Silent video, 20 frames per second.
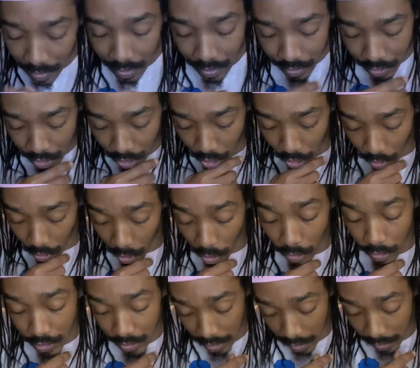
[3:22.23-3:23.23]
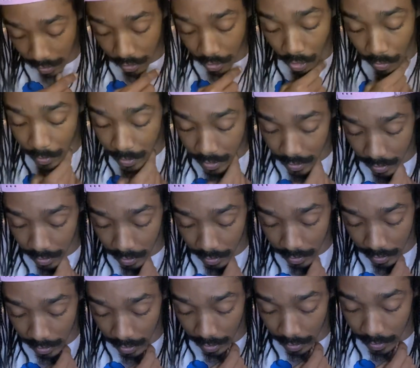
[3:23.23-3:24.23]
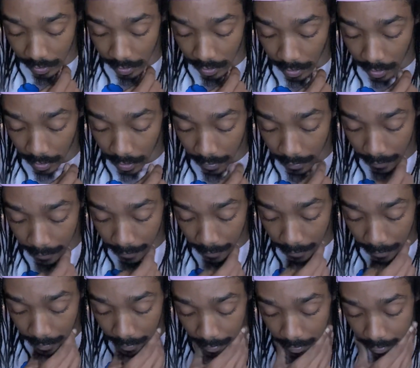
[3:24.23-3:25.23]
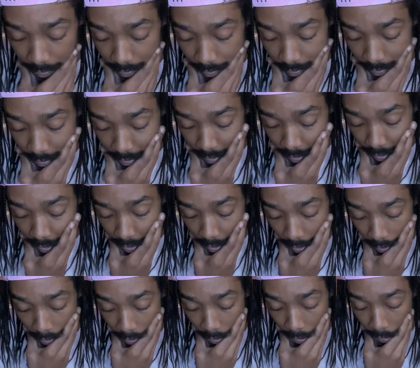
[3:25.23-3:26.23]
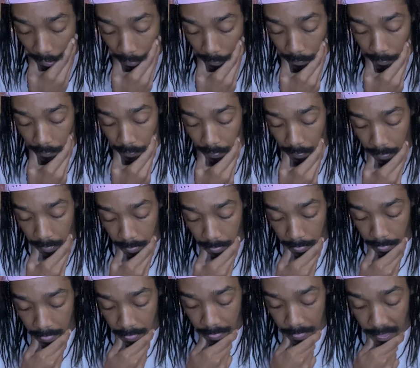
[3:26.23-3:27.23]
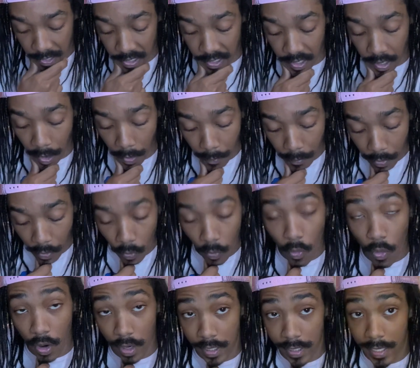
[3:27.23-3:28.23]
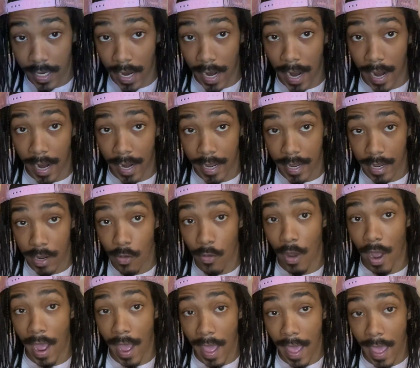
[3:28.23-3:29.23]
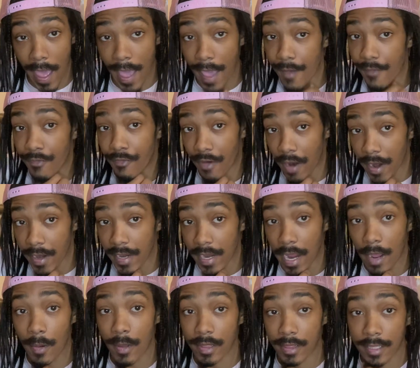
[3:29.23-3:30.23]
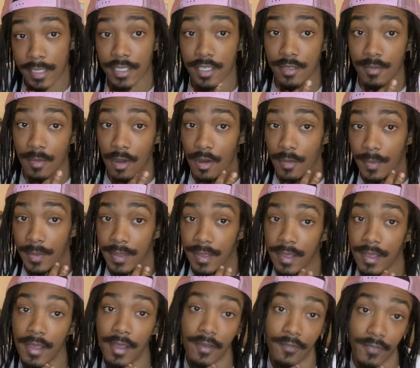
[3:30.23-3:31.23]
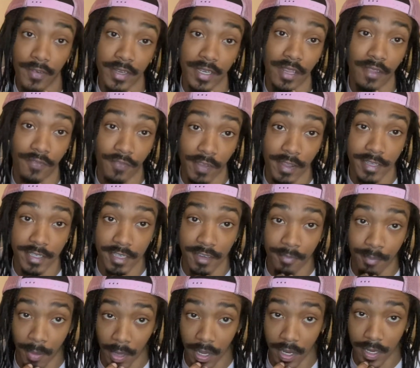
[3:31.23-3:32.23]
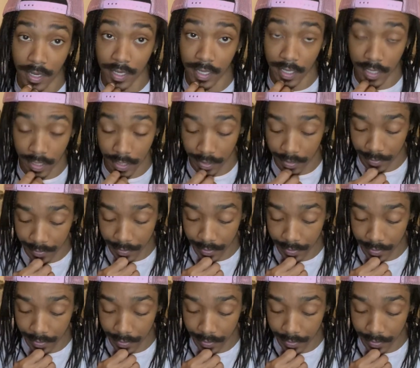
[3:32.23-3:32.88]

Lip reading: So, OG Anunoby is another candidate. The number one guy who I have right now at this moment for Defensive Player of the Year,